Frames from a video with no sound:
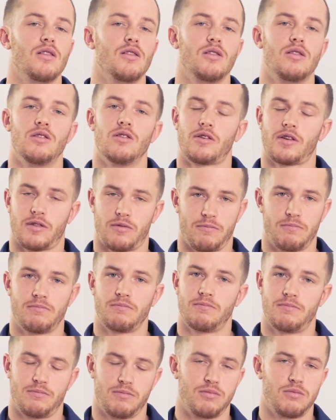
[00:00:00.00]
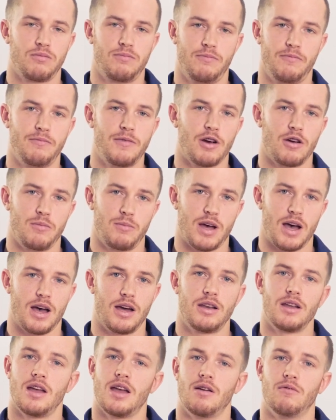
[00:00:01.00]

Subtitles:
looks very bad,